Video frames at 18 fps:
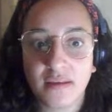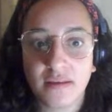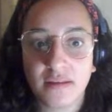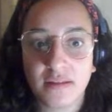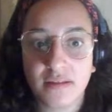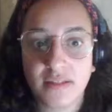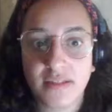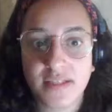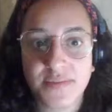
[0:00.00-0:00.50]

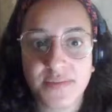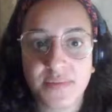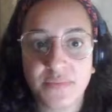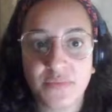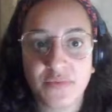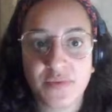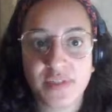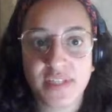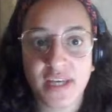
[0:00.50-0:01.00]
This one
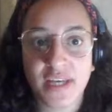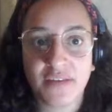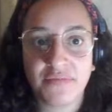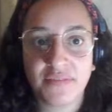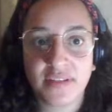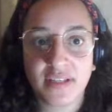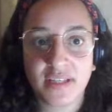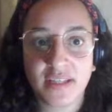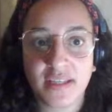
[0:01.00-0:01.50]
will
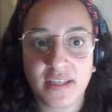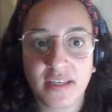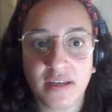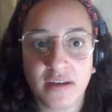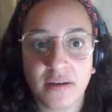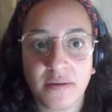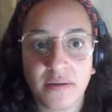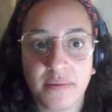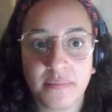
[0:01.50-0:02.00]
definitely
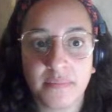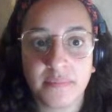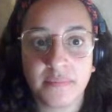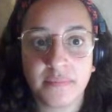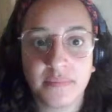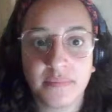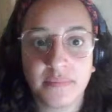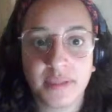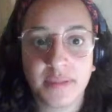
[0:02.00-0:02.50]

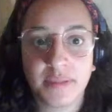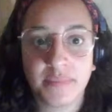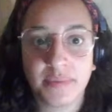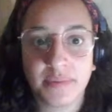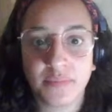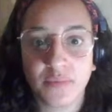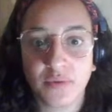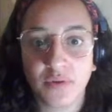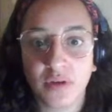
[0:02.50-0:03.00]
be a bit
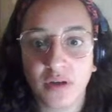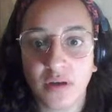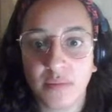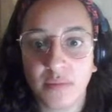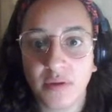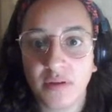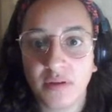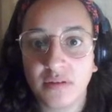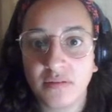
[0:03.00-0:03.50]
more
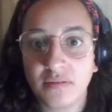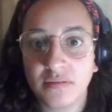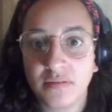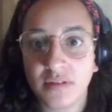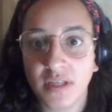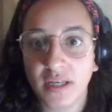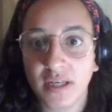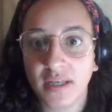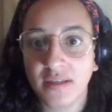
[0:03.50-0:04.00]
calmer,
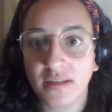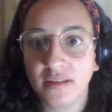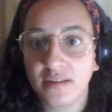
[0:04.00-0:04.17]
like